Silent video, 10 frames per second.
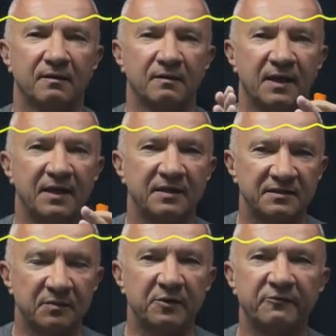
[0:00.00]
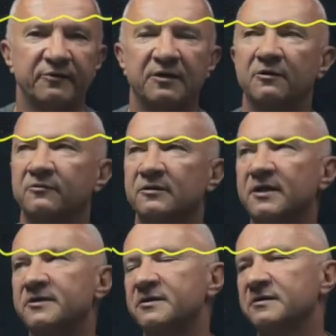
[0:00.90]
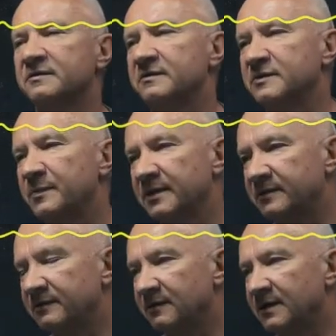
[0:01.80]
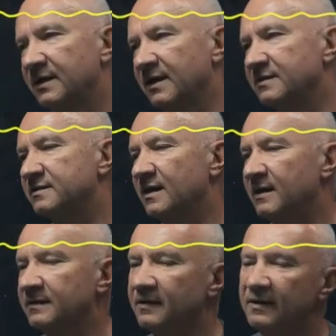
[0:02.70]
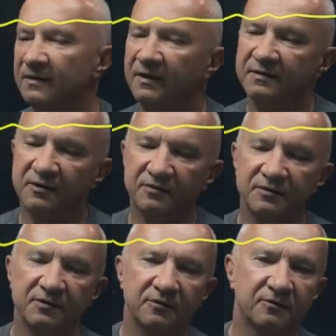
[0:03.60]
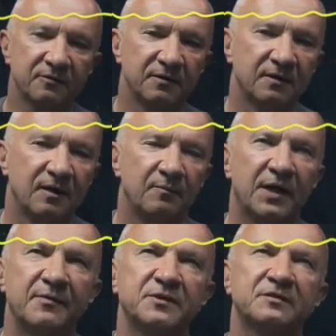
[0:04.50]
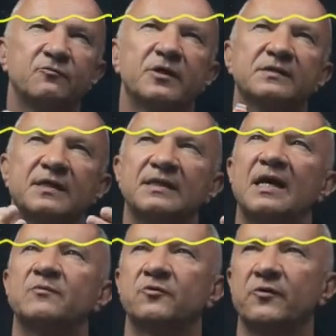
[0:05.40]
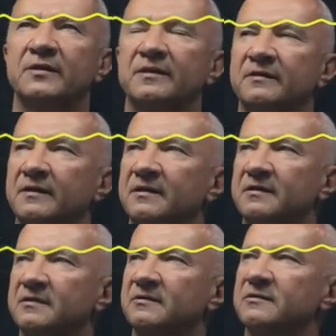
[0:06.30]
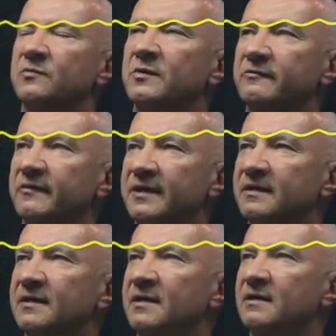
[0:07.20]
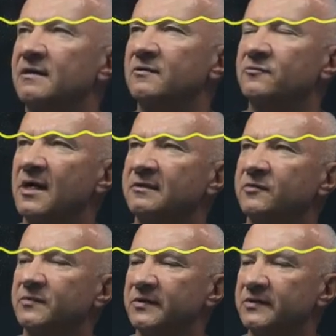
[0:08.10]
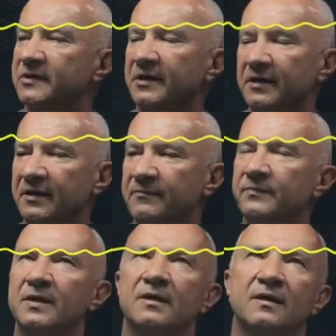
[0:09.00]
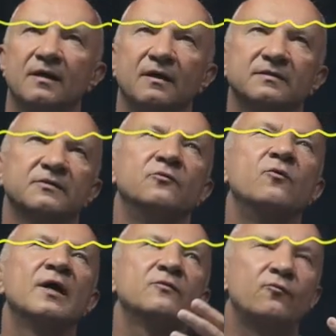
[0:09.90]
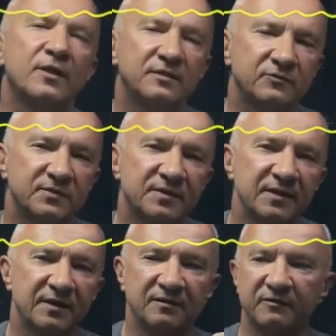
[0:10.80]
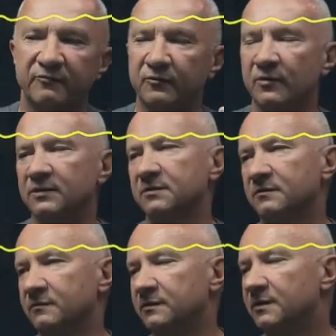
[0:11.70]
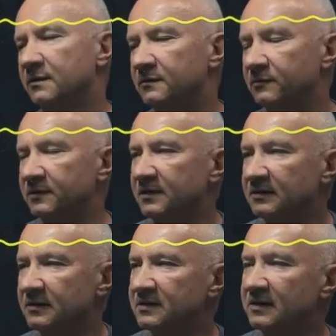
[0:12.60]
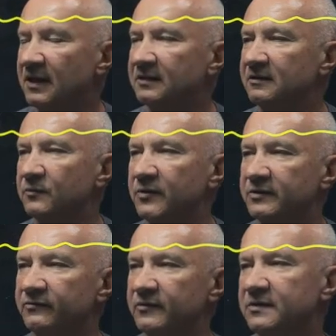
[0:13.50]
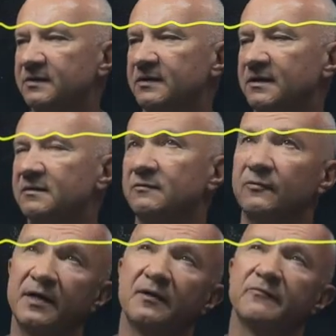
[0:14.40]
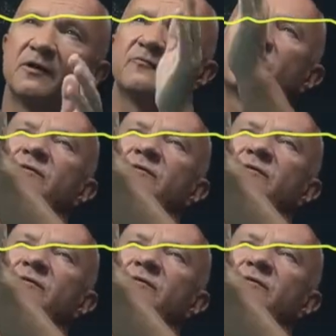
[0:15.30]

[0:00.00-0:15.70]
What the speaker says: there is a perfect correlation in this particular case, and then there's also, perhaps it's worth elaborating that there's also perfect randomness here. So one way to see it, if you want to do it in a slightly more sophisticated way, of course,